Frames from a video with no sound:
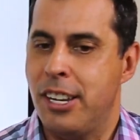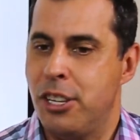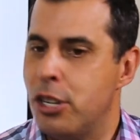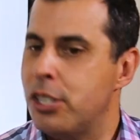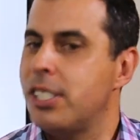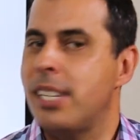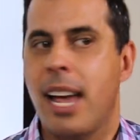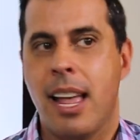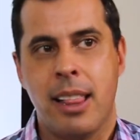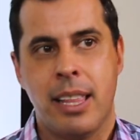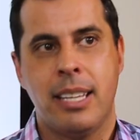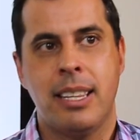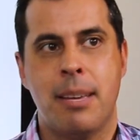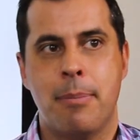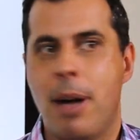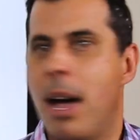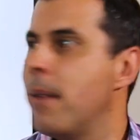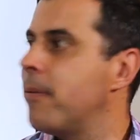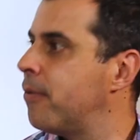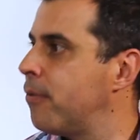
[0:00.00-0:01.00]
And you're telling
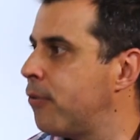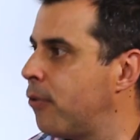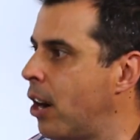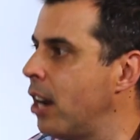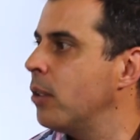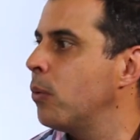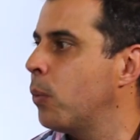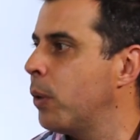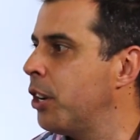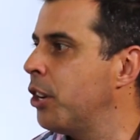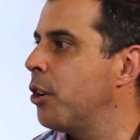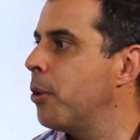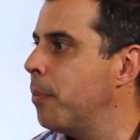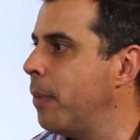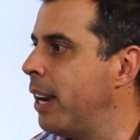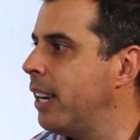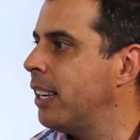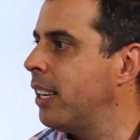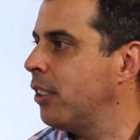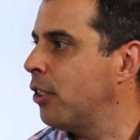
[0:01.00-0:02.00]
them up front where you're
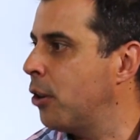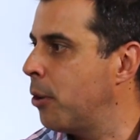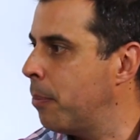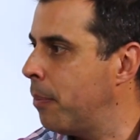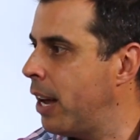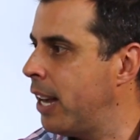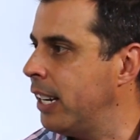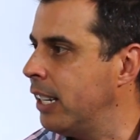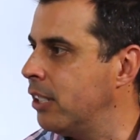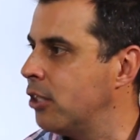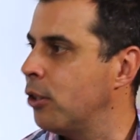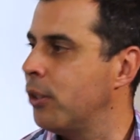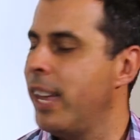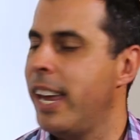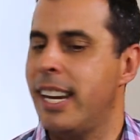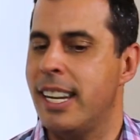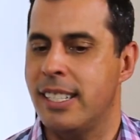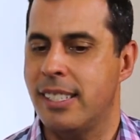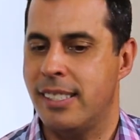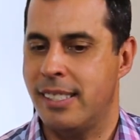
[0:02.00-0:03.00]
making their money, so
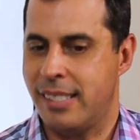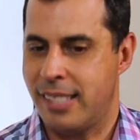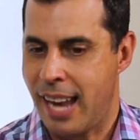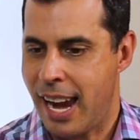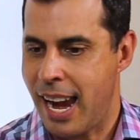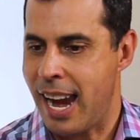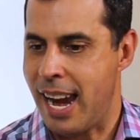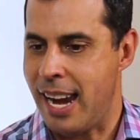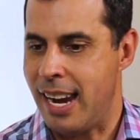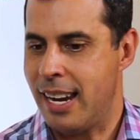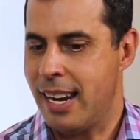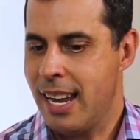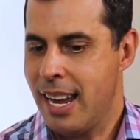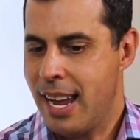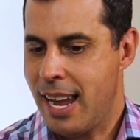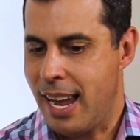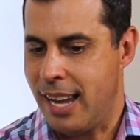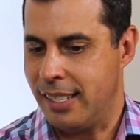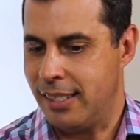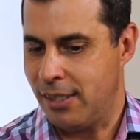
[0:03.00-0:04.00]
they can say
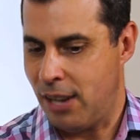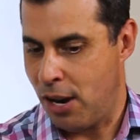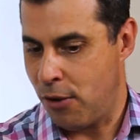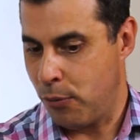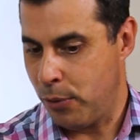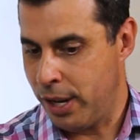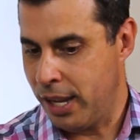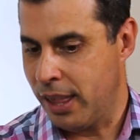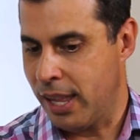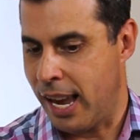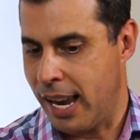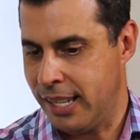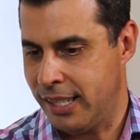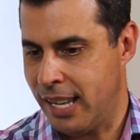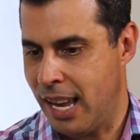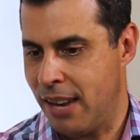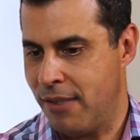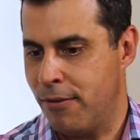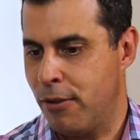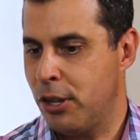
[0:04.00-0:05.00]
and realize
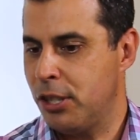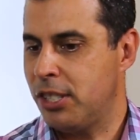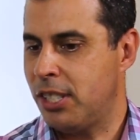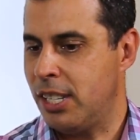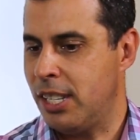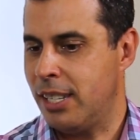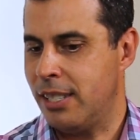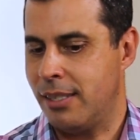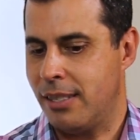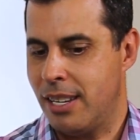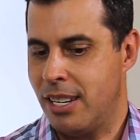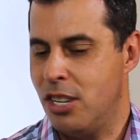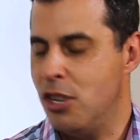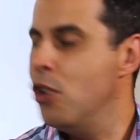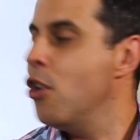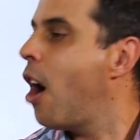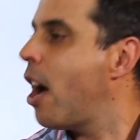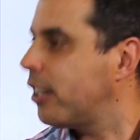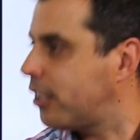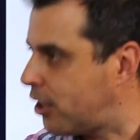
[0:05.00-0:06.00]
that, versus
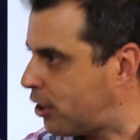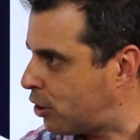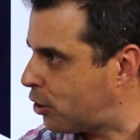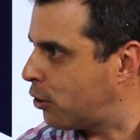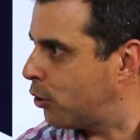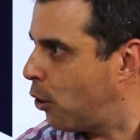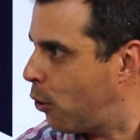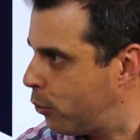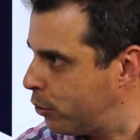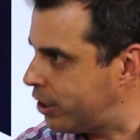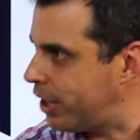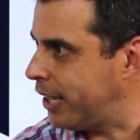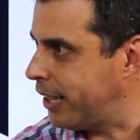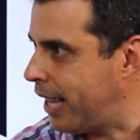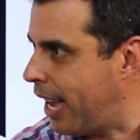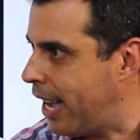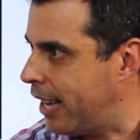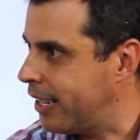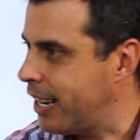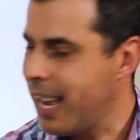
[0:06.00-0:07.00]
not disclosing
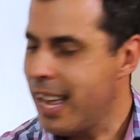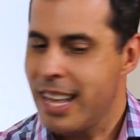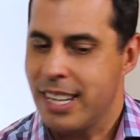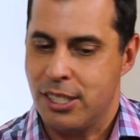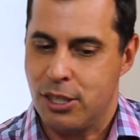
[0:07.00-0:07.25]
that.